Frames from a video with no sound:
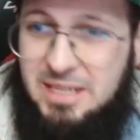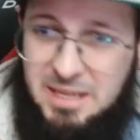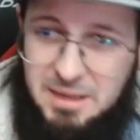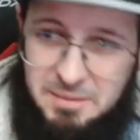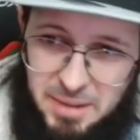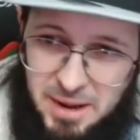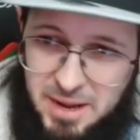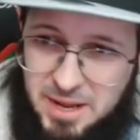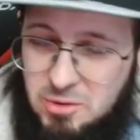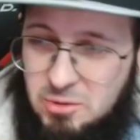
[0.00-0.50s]

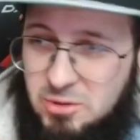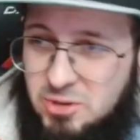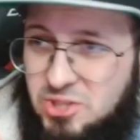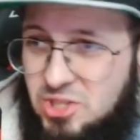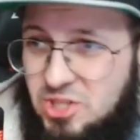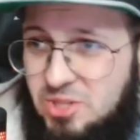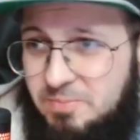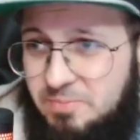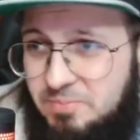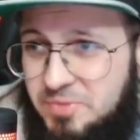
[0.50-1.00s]
my hero
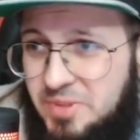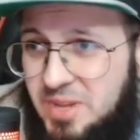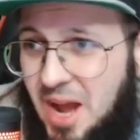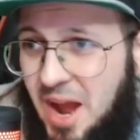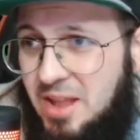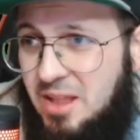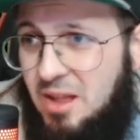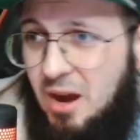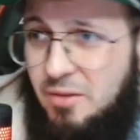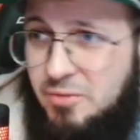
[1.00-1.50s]

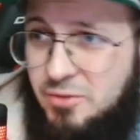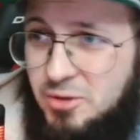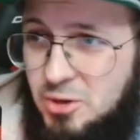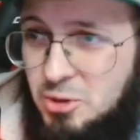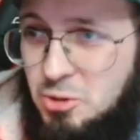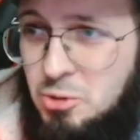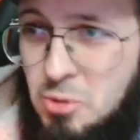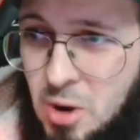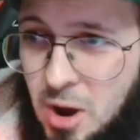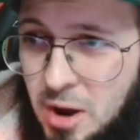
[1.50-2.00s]
died after
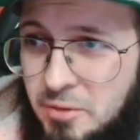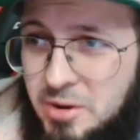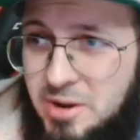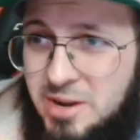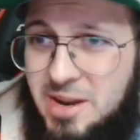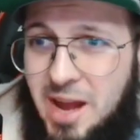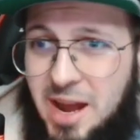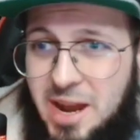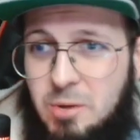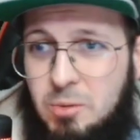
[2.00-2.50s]
two hundred
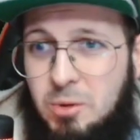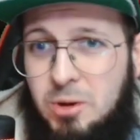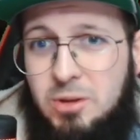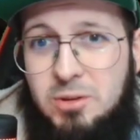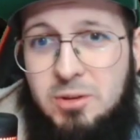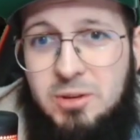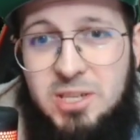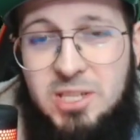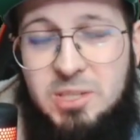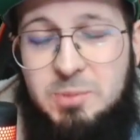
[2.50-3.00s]
ninety-one
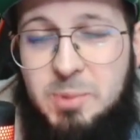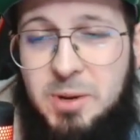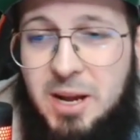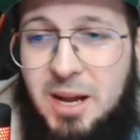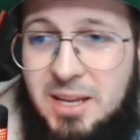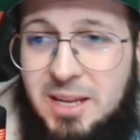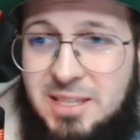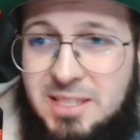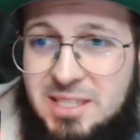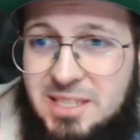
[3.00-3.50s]
turns
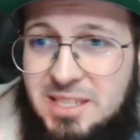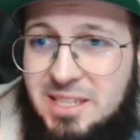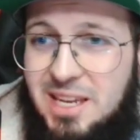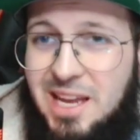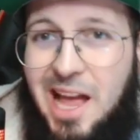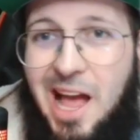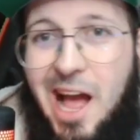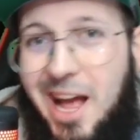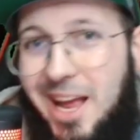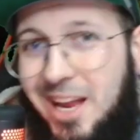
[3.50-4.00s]
because
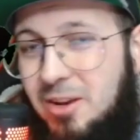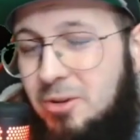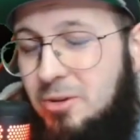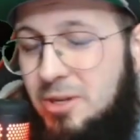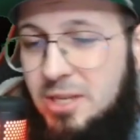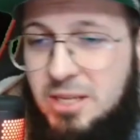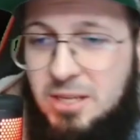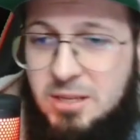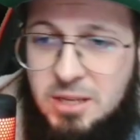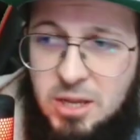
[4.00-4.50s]
I
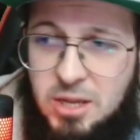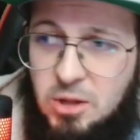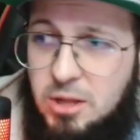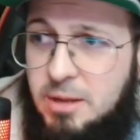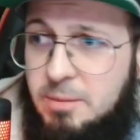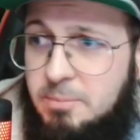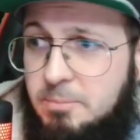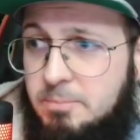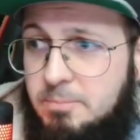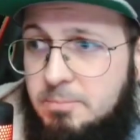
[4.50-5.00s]
couldn't kill
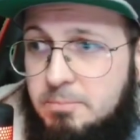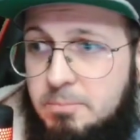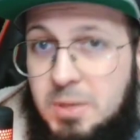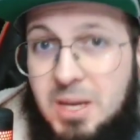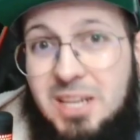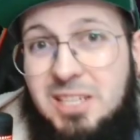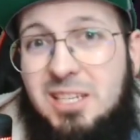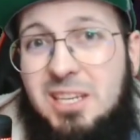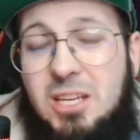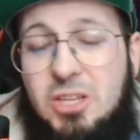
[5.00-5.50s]
him,
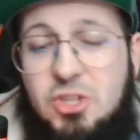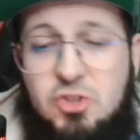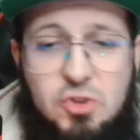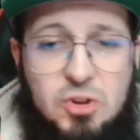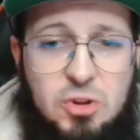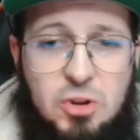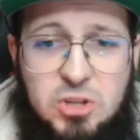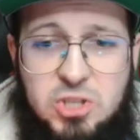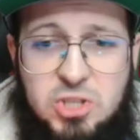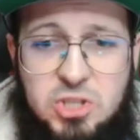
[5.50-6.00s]
because he needs three
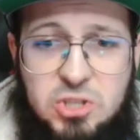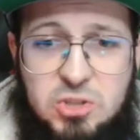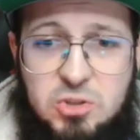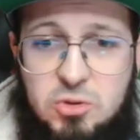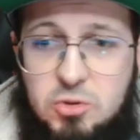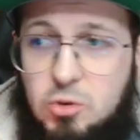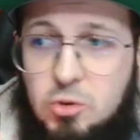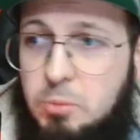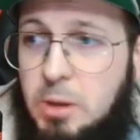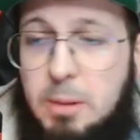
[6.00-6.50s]
dots
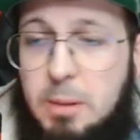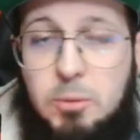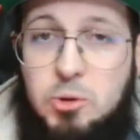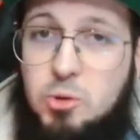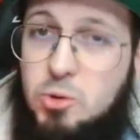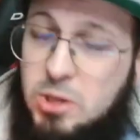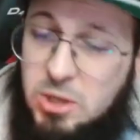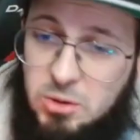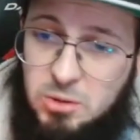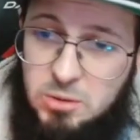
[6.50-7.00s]
to be able to
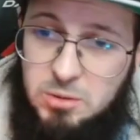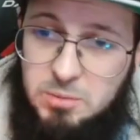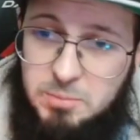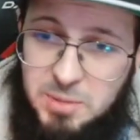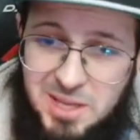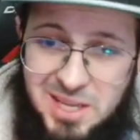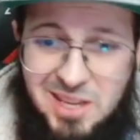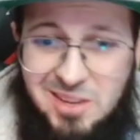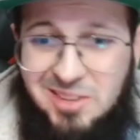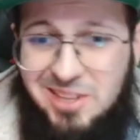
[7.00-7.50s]
kill be
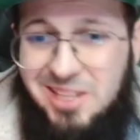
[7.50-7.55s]
killed